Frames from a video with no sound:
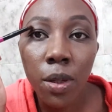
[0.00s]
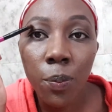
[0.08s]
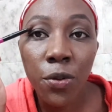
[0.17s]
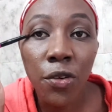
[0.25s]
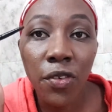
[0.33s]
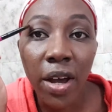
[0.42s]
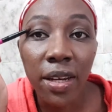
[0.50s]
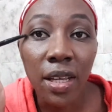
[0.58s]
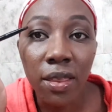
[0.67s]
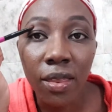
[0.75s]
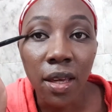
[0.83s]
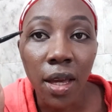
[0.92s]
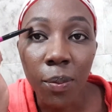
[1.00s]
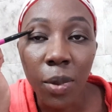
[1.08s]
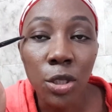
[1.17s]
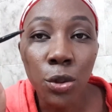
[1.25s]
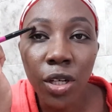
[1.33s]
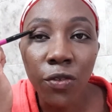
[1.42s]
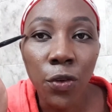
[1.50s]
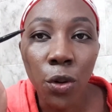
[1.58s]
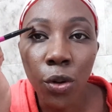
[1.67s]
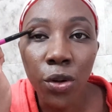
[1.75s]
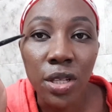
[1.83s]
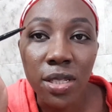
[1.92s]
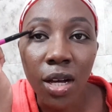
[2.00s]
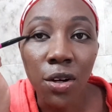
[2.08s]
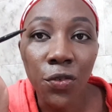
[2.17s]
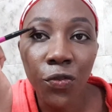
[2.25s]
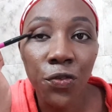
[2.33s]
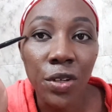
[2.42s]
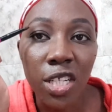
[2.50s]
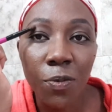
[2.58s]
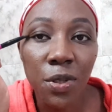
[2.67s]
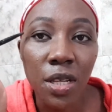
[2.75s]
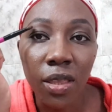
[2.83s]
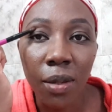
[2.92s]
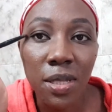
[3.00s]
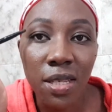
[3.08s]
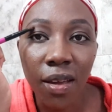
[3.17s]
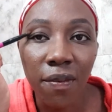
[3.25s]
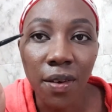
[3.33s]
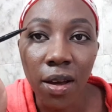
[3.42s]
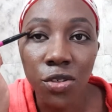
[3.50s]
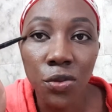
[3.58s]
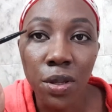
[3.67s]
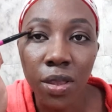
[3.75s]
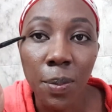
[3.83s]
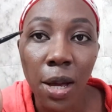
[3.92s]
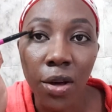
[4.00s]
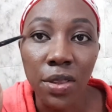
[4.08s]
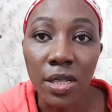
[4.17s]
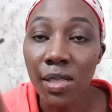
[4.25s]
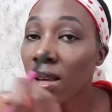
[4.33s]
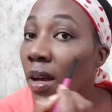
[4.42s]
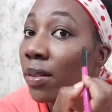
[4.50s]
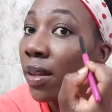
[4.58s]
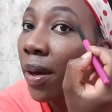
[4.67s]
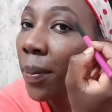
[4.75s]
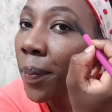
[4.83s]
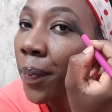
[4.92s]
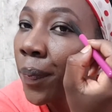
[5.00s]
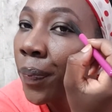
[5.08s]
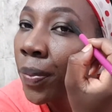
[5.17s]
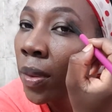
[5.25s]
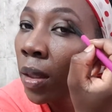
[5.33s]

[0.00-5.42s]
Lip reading: providing them, looking for all these outfits, putting them together, showing them how they style them,